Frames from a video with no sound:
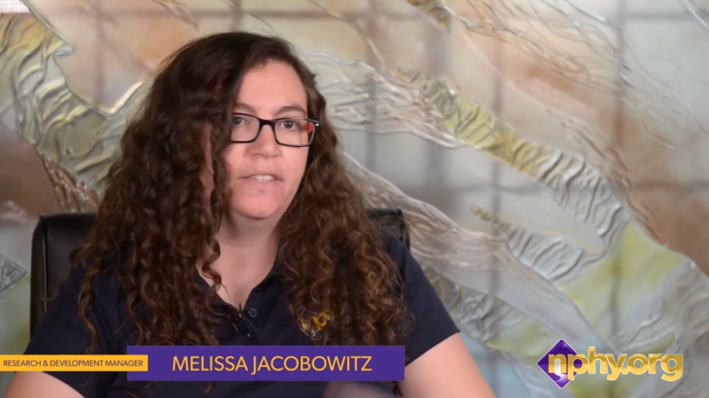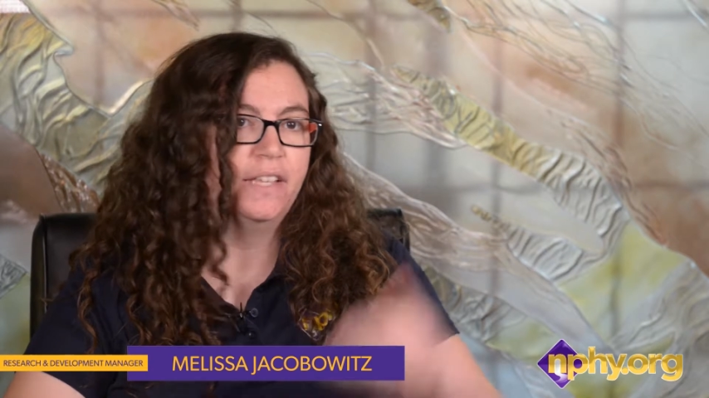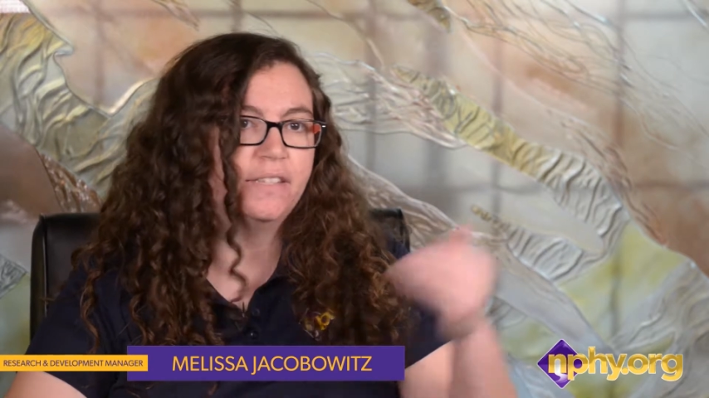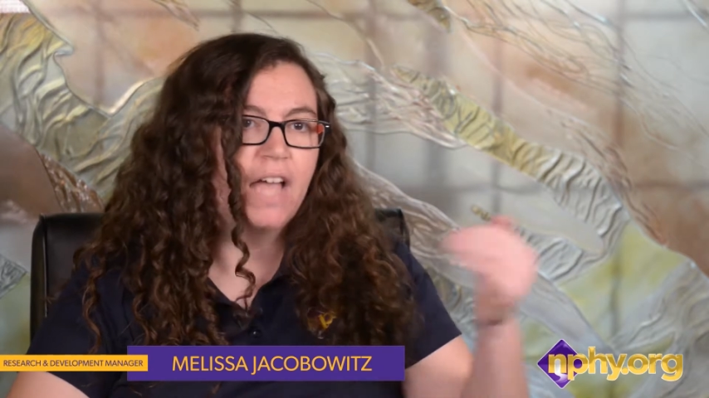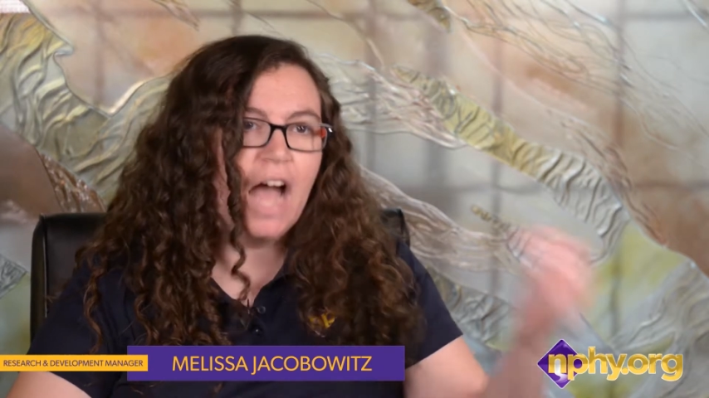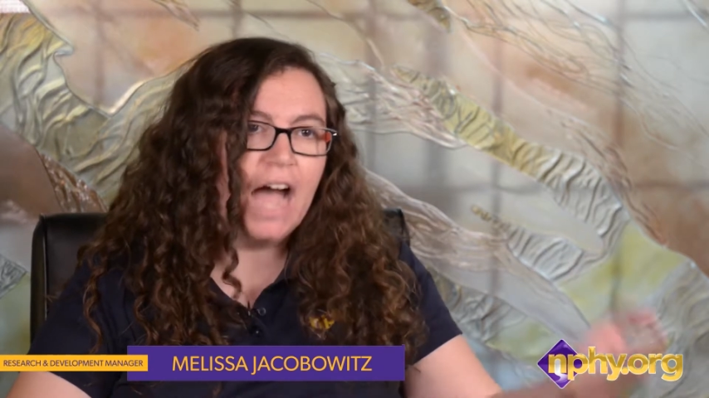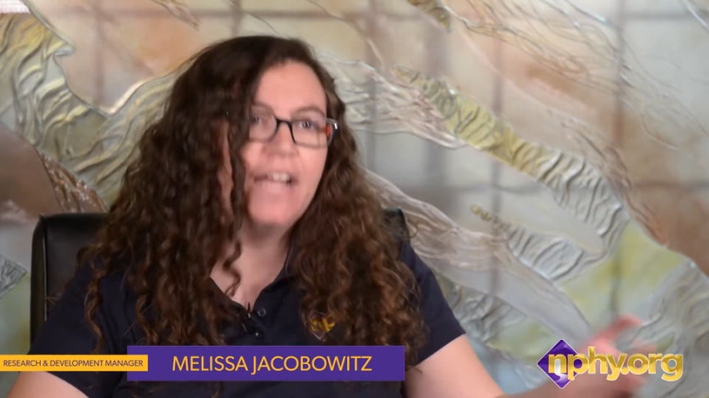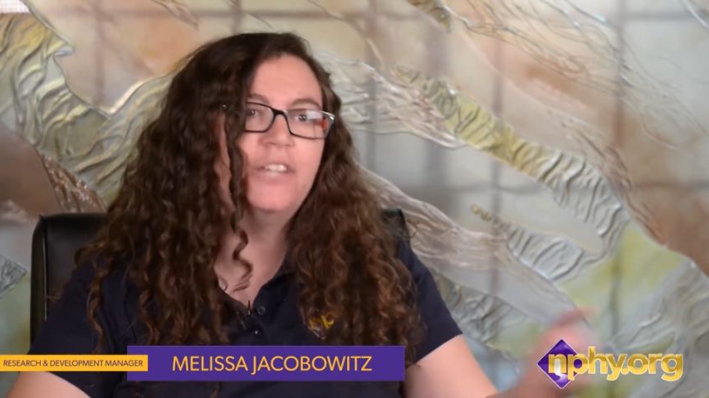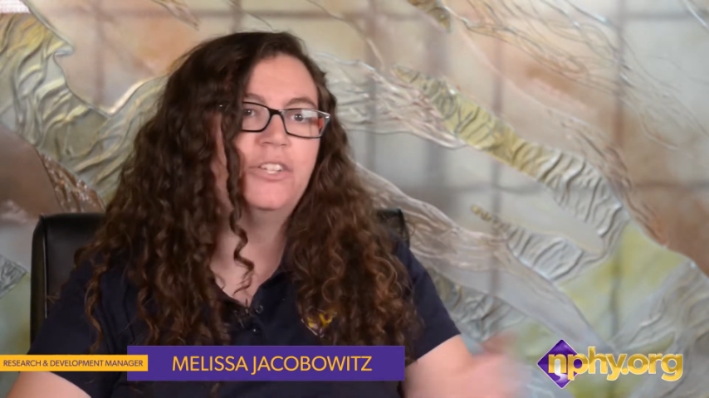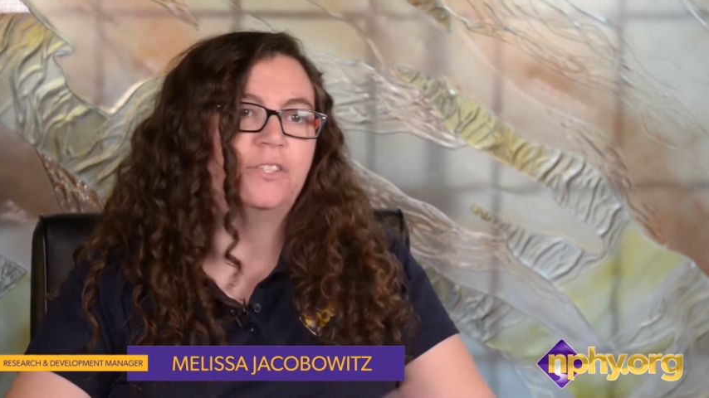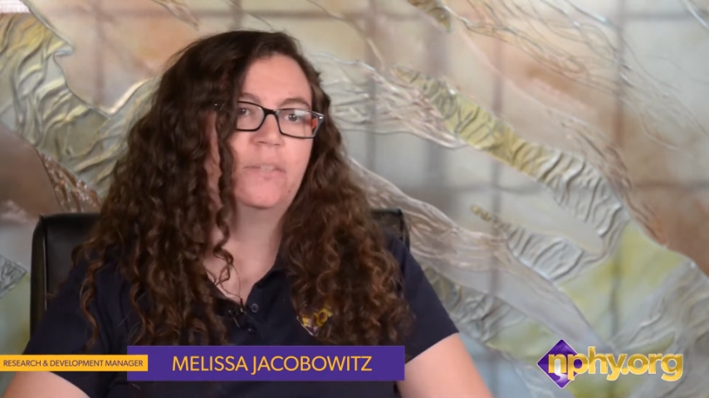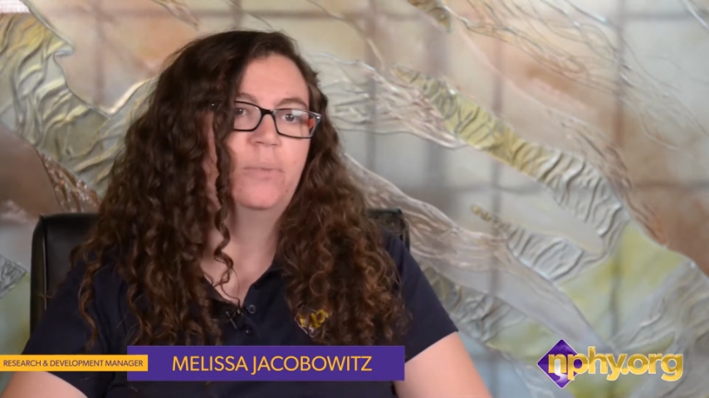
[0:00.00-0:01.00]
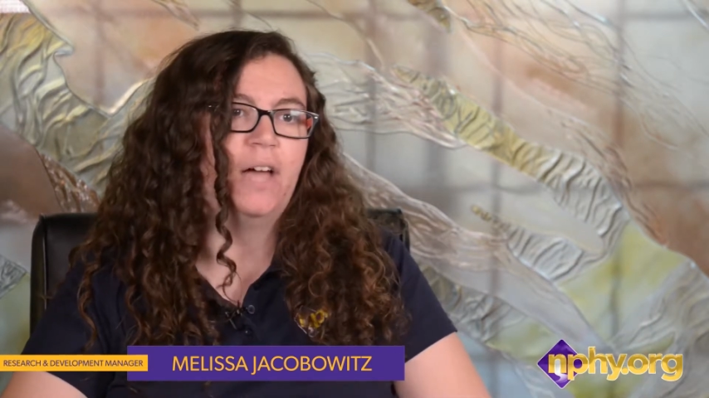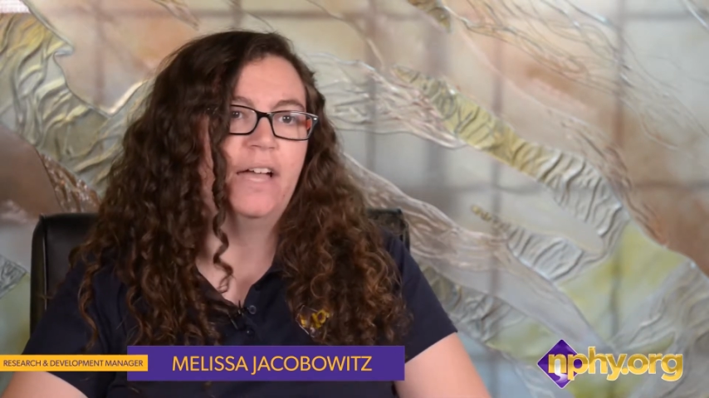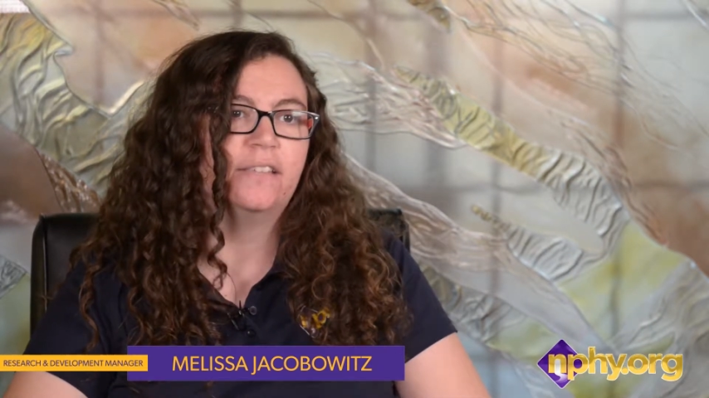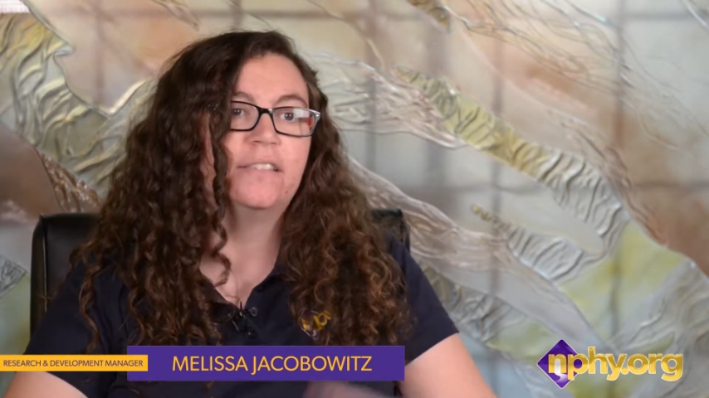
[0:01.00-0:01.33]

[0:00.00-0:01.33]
That's hygiene supplies,